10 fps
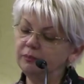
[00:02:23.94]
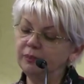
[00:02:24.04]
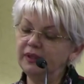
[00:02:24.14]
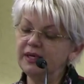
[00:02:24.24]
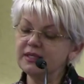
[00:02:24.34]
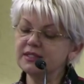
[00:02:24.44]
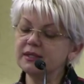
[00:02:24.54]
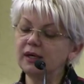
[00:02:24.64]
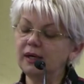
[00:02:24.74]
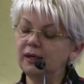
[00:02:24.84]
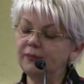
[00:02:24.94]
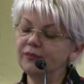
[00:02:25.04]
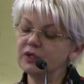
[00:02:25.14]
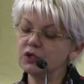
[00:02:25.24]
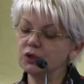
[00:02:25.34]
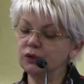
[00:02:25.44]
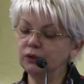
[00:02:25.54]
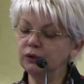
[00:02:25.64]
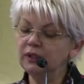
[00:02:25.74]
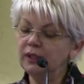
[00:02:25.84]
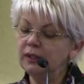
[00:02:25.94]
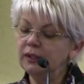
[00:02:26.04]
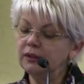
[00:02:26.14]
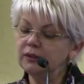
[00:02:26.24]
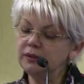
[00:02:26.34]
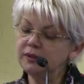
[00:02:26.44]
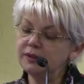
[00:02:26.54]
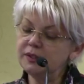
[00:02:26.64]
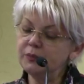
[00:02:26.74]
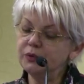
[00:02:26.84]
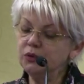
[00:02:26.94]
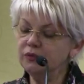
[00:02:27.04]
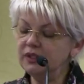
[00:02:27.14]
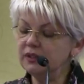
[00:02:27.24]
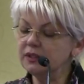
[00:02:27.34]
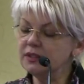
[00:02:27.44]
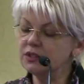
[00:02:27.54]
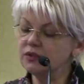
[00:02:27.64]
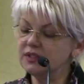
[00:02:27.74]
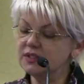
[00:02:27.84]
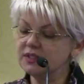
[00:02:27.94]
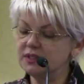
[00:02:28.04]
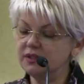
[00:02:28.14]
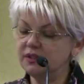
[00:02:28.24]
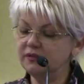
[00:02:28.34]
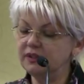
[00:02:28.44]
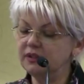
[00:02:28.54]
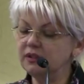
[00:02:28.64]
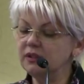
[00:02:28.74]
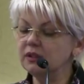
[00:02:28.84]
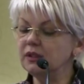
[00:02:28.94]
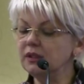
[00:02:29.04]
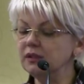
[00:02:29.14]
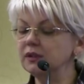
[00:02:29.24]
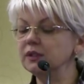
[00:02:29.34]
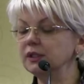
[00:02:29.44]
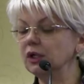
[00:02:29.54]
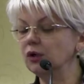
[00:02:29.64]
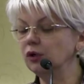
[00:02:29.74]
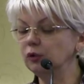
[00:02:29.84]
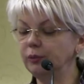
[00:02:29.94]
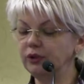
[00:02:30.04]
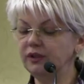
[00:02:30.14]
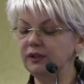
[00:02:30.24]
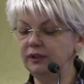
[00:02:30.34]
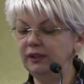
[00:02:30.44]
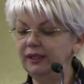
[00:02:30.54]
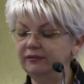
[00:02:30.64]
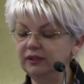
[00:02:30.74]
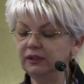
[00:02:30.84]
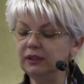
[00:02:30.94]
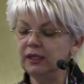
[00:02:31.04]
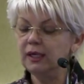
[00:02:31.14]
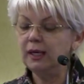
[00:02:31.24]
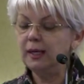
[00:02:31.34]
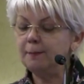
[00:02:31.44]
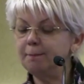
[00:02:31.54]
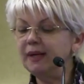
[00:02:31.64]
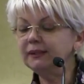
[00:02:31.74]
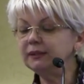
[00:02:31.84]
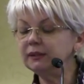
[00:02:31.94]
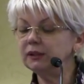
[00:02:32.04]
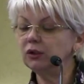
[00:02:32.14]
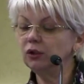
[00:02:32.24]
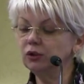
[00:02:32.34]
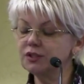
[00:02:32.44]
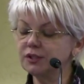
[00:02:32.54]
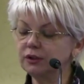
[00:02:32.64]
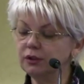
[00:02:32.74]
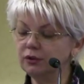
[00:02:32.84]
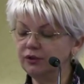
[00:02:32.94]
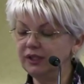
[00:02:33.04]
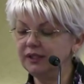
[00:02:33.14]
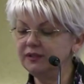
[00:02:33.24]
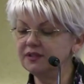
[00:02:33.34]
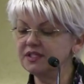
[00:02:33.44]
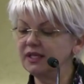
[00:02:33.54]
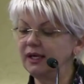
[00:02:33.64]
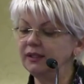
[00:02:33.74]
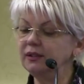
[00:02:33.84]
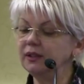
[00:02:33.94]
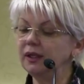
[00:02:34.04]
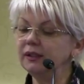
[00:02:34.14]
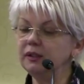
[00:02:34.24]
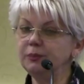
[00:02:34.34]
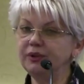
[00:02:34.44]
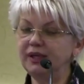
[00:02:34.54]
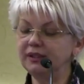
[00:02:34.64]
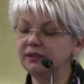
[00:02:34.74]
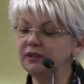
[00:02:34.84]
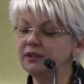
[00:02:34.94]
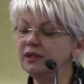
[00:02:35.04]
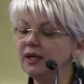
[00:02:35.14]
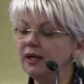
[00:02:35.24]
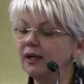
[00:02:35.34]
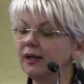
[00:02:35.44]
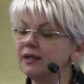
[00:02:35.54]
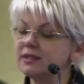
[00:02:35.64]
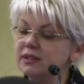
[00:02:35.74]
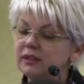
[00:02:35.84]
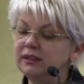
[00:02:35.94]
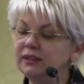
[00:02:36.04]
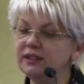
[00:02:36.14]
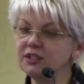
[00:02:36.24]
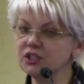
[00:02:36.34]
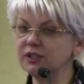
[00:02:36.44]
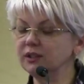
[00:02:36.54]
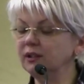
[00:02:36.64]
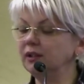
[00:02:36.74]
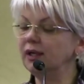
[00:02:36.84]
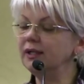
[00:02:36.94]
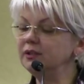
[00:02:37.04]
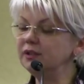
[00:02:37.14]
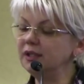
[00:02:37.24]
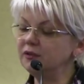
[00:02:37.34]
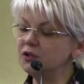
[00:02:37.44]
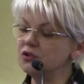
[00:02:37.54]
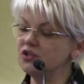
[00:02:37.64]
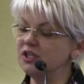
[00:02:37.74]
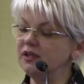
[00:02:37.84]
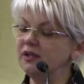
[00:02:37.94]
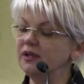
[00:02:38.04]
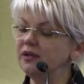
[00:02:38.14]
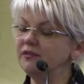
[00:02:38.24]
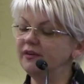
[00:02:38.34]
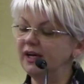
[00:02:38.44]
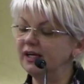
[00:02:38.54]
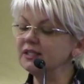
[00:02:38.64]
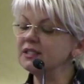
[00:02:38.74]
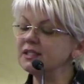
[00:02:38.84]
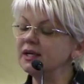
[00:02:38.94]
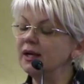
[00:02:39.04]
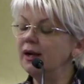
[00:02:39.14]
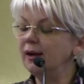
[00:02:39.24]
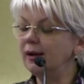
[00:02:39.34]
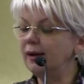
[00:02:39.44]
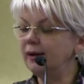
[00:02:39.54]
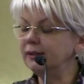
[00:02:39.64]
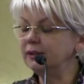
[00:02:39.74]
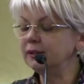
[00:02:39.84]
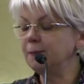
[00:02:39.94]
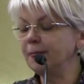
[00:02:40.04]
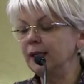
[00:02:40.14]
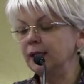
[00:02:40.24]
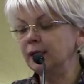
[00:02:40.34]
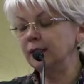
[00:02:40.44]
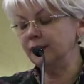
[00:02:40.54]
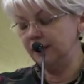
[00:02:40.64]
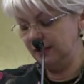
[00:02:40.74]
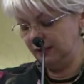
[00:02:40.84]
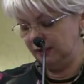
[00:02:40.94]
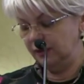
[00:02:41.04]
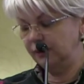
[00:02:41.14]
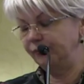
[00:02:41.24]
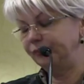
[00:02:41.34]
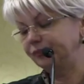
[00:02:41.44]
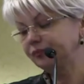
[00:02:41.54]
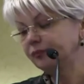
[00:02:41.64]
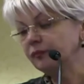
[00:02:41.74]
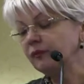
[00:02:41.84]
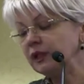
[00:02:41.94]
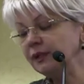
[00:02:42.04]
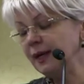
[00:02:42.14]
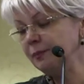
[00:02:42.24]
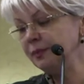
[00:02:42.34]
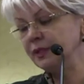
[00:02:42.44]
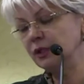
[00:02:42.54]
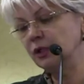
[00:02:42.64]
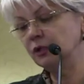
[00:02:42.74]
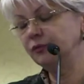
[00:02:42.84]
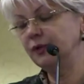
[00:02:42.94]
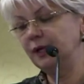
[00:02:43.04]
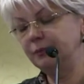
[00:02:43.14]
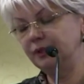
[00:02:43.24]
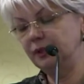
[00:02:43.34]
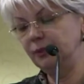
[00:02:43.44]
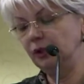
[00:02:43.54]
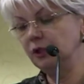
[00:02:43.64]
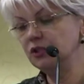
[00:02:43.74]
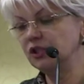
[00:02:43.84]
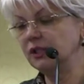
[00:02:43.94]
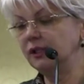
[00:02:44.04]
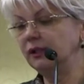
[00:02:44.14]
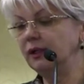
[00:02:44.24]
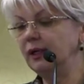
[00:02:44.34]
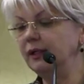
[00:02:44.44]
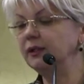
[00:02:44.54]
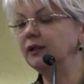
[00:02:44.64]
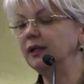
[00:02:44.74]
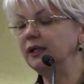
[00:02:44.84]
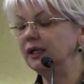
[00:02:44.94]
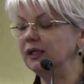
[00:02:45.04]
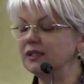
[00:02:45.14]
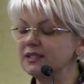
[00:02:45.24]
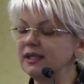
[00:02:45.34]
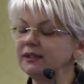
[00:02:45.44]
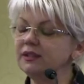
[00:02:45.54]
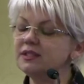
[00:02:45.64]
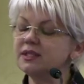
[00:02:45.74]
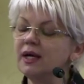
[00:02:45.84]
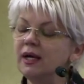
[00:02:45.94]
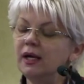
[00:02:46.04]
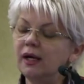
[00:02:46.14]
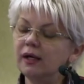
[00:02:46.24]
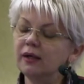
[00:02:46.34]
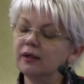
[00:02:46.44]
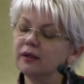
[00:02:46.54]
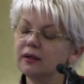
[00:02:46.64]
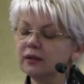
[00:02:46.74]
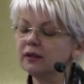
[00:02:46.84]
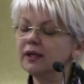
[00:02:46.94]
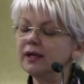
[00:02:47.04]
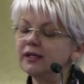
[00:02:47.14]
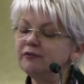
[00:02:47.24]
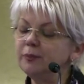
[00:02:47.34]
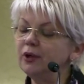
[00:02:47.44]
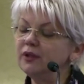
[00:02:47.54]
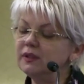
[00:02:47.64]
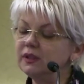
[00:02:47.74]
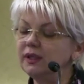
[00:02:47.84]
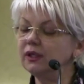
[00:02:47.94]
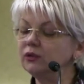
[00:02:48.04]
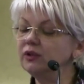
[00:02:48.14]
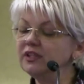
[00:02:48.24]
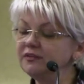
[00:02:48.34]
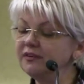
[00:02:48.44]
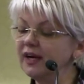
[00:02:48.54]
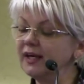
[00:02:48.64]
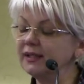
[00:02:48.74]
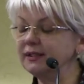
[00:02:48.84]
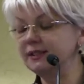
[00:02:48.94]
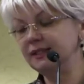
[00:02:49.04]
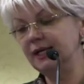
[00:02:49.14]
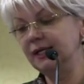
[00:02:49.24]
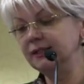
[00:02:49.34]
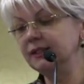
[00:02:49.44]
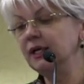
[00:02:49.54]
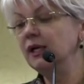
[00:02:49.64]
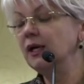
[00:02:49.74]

plays a role in improving insulin sensitivity in the whole body level, but also on the other side, adiponectin has additional anti-atherogenic effects, and in a number of epidemiological and clinical studies have pointed out the fact that